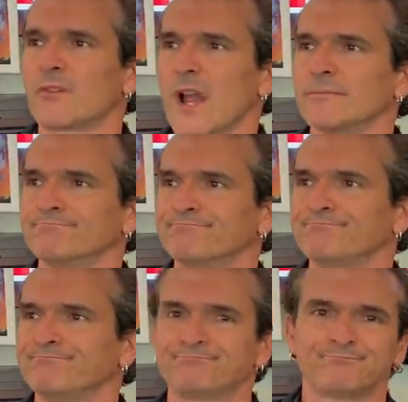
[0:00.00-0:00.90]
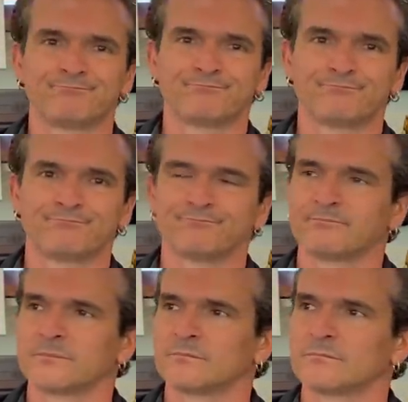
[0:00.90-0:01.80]

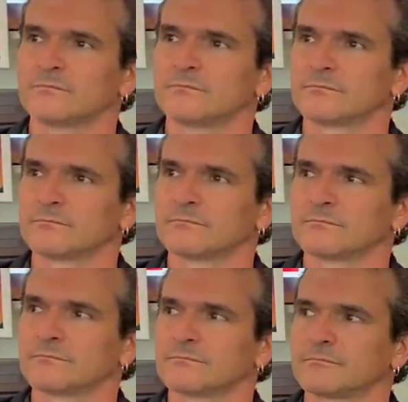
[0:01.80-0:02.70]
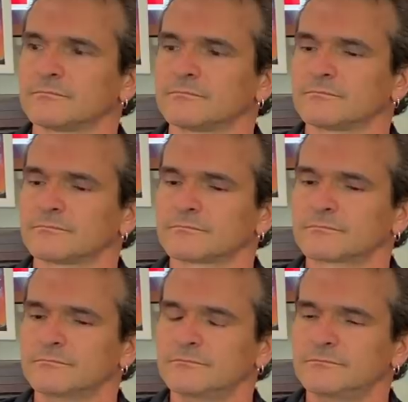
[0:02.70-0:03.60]

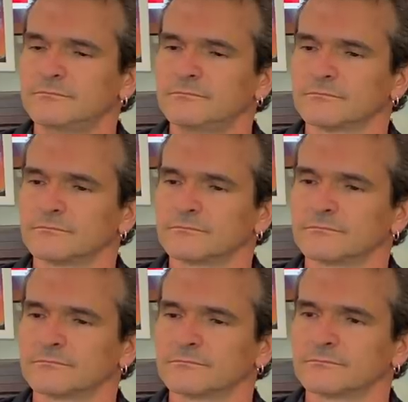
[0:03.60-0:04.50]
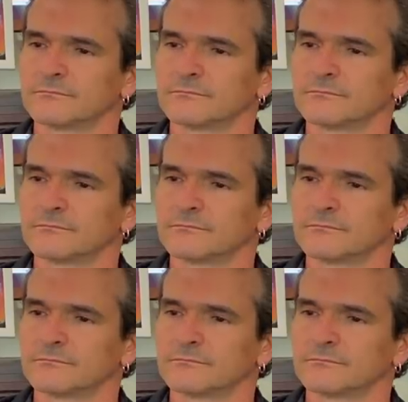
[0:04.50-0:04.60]
The person shown says nothing.